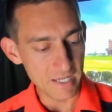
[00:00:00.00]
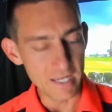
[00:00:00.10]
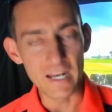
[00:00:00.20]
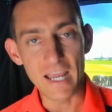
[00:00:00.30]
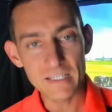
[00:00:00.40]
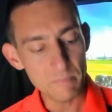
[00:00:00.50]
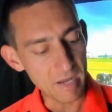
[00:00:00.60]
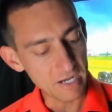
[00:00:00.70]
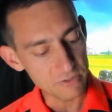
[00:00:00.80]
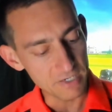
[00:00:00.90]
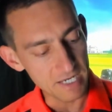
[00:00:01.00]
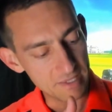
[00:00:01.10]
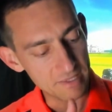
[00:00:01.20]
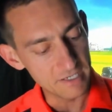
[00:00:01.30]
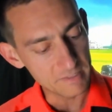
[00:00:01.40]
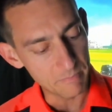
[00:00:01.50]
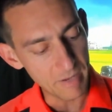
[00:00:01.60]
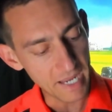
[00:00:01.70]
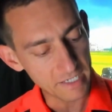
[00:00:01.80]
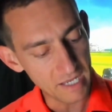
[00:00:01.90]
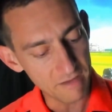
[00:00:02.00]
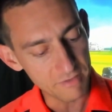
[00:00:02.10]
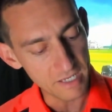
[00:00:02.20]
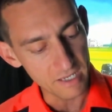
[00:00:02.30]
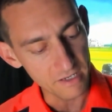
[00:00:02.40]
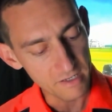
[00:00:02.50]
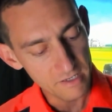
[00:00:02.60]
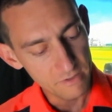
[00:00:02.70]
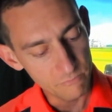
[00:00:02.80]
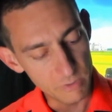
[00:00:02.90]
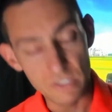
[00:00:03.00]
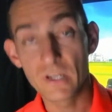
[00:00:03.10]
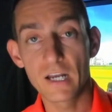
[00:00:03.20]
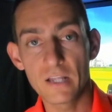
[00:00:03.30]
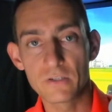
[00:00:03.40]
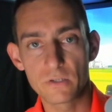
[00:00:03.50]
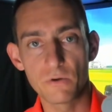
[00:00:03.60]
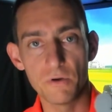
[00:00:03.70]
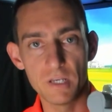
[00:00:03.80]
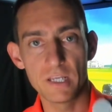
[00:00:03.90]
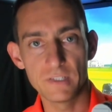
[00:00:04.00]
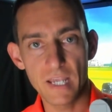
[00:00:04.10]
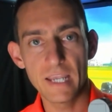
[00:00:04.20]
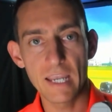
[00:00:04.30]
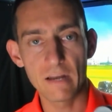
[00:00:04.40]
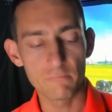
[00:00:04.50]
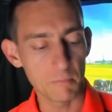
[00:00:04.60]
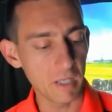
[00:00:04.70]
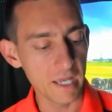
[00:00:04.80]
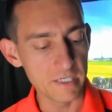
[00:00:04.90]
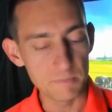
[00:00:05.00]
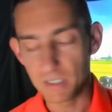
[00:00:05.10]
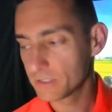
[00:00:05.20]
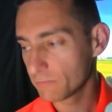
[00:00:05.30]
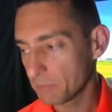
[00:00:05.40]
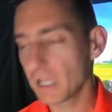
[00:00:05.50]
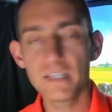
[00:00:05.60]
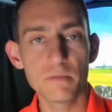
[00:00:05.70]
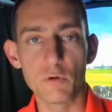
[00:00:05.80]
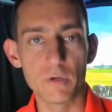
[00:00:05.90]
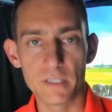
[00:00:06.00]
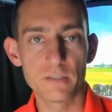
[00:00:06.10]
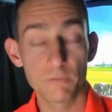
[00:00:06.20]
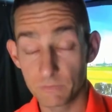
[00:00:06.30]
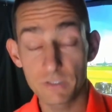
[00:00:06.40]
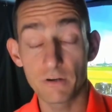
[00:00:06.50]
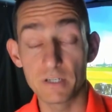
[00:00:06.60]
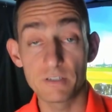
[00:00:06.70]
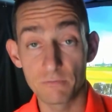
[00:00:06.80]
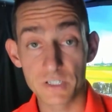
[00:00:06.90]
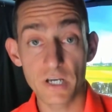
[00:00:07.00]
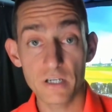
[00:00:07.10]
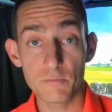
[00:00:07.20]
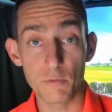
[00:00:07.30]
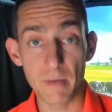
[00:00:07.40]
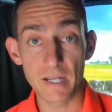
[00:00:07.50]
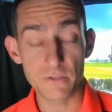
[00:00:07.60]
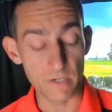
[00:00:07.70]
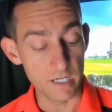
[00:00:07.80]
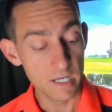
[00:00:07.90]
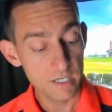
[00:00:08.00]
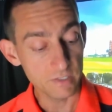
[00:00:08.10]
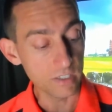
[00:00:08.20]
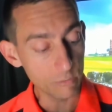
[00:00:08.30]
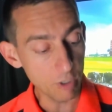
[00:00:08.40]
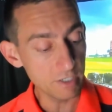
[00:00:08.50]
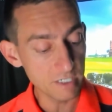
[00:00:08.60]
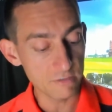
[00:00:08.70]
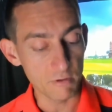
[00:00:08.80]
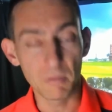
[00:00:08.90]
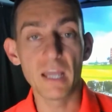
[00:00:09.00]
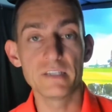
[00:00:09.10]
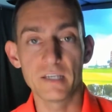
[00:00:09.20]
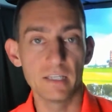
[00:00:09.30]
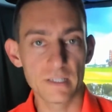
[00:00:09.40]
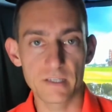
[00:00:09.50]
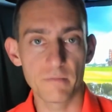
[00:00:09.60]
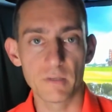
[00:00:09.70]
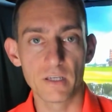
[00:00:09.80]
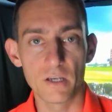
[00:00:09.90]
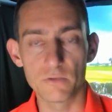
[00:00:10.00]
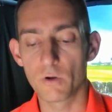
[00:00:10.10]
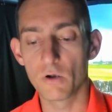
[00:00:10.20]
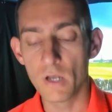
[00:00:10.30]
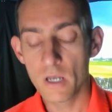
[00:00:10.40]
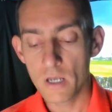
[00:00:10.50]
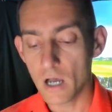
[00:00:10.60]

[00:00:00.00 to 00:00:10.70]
It has a battery in this back cover here, which you can unscrew and you can take out and replace, but it's a rechargeable battery, so you won't need to replace it unless something goes wrong.